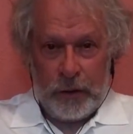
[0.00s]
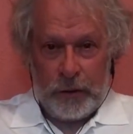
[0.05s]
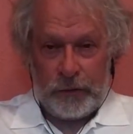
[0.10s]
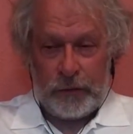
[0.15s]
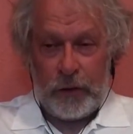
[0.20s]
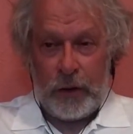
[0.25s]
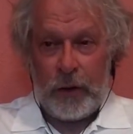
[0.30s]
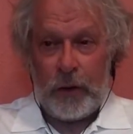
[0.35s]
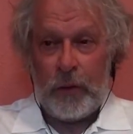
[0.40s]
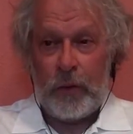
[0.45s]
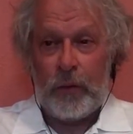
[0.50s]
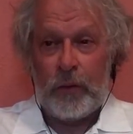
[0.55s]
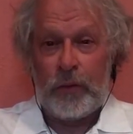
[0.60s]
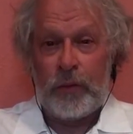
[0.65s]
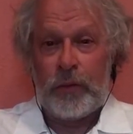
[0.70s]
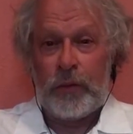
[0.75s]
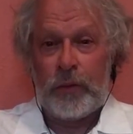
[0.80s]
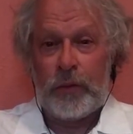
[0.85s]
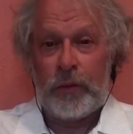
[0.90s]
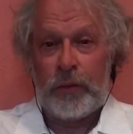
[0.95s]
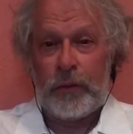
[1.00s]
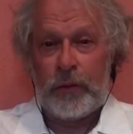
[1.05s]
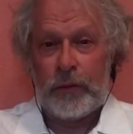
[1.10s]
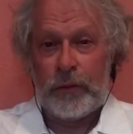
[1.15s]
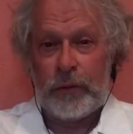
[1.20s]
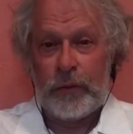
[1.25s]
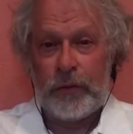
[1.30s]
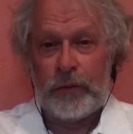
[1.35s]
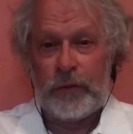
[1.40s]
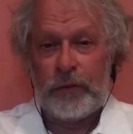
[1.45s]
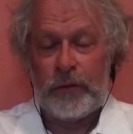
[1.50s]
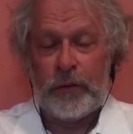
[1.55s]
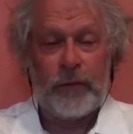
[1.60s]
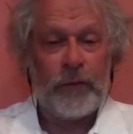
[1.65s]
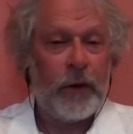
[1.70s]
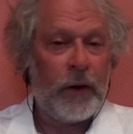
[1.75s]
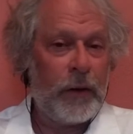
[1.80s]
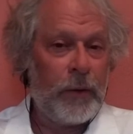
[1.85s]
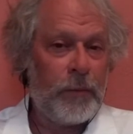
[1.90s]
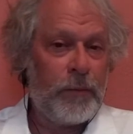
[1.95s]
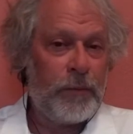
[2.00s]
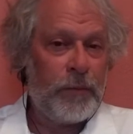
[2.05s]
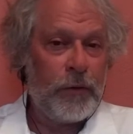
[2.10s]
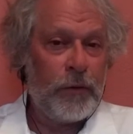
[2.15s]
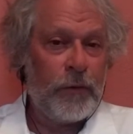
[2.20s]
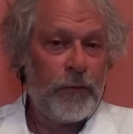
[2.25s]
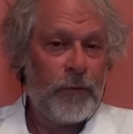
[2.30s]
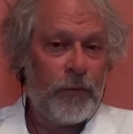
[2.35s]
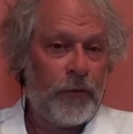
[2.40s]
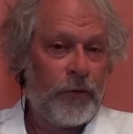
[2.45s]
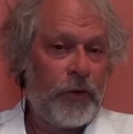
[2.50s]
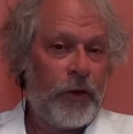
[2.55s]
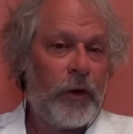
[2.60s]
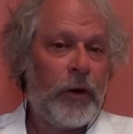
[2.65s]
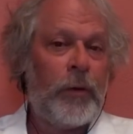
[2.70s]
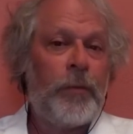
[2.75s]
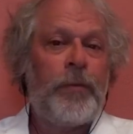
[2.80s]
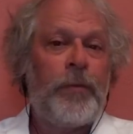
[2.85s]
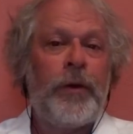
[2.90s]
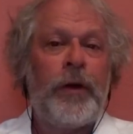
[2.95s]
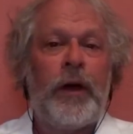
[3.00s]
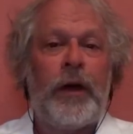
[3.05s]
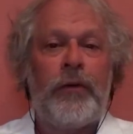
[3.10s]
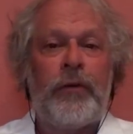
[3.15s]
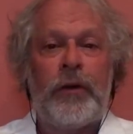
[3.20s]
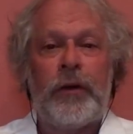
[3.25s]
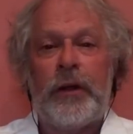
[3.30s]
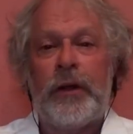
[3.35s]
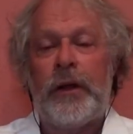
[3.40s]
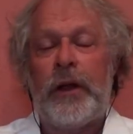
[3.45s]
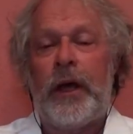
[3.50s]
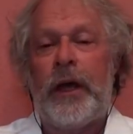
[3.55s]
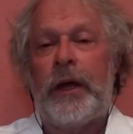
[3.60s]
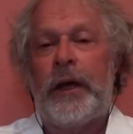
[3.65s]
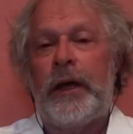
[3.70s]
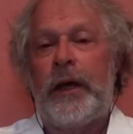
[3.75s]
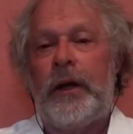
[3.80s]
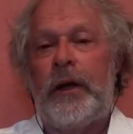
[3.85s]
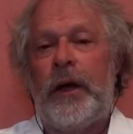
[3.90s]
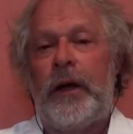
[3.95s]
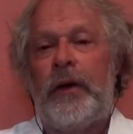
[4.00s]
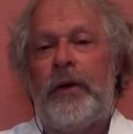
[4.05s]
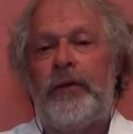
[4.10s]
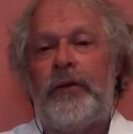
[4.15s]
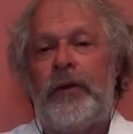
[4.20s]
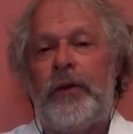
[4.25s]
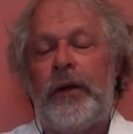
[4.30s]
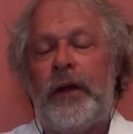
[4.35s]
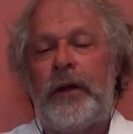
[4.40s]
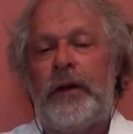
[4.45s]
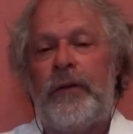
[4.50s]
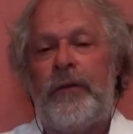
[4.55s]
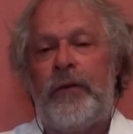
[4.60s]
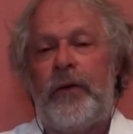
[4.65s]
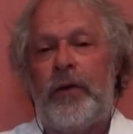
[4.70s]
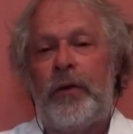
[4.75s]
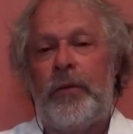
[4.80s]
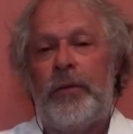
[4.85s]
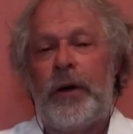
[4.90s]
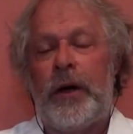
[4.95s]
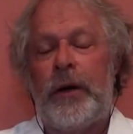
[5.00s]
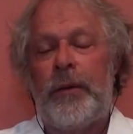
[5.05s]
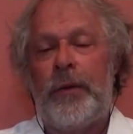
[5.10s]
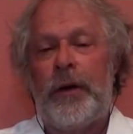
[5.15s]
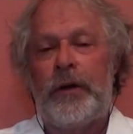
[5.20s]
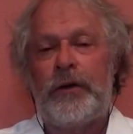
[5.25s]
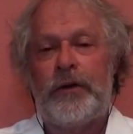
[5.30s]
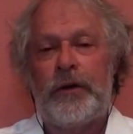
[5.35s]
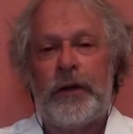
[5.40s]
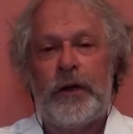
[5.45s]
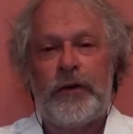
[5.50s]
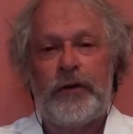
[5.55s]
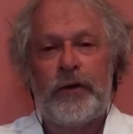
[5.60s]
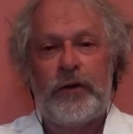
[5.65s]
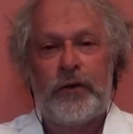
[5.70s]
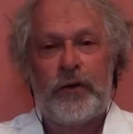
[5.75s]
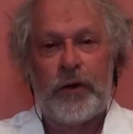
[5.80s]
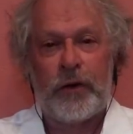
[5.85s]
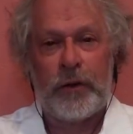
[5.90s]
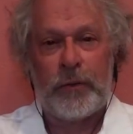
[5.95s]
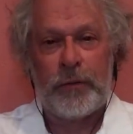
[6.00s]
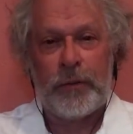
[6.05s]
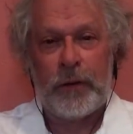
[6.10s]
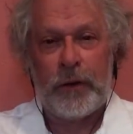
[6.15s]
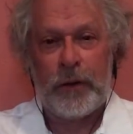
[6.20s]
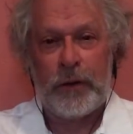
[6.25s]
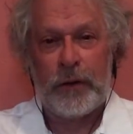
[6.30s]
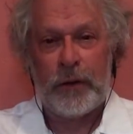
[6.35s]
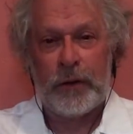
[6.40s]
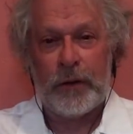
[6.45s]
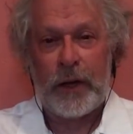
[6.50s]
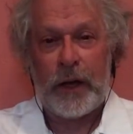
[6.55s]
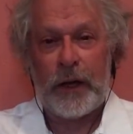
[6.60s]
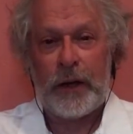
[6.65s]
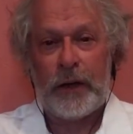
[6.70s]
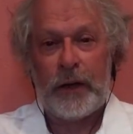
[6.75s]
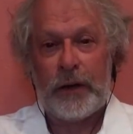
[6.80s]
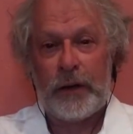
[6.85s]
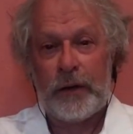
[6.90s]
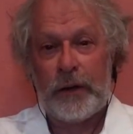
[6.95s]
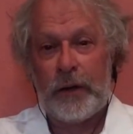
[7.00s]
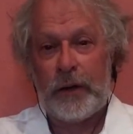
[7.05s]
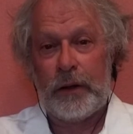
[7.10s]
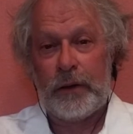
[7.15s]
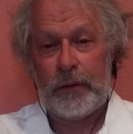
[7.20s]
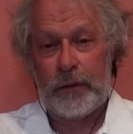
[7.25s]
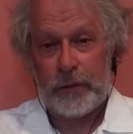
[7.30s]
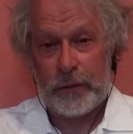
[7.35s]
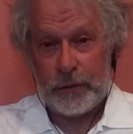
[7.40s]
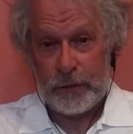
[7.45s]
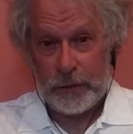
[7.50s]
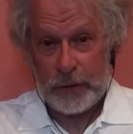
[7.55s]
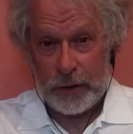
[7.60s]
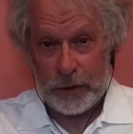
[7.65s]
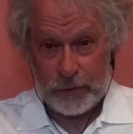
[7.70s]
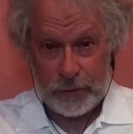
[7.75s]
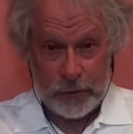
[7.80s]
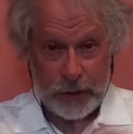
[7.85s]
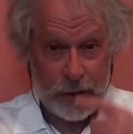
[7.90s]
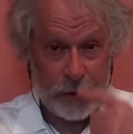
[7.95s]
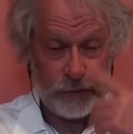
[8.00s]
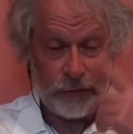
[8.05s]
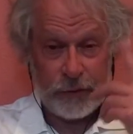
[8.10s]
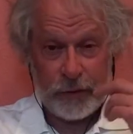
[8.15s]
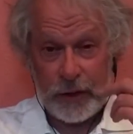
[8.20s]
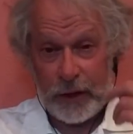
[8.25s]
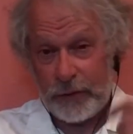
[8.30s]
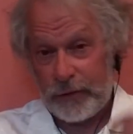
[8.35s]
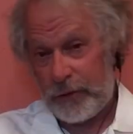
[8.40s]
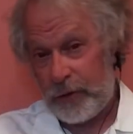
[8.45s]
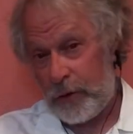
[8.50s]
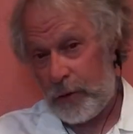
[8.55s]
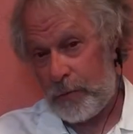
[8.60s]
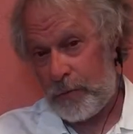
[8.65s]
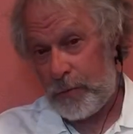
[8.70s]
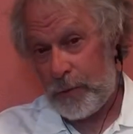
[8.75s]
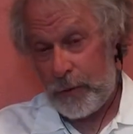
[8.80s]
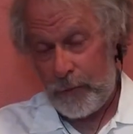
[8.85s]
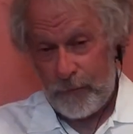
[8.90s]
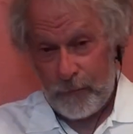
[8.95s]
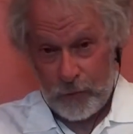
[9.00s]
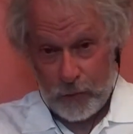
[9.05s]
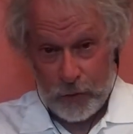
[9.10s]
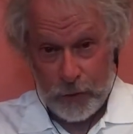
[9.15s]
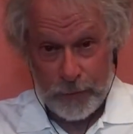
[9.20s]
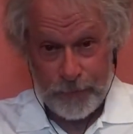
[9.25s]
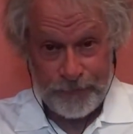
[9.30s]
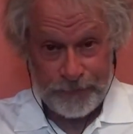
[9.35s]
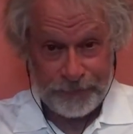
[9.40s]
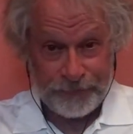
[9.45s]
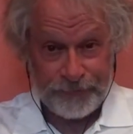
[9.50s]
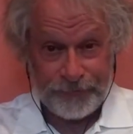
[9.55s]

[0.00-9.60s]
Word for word: So this is a very beautiful therapy. I really like it. I also like the photobiomodulation therapy, the light intranasal light therapy for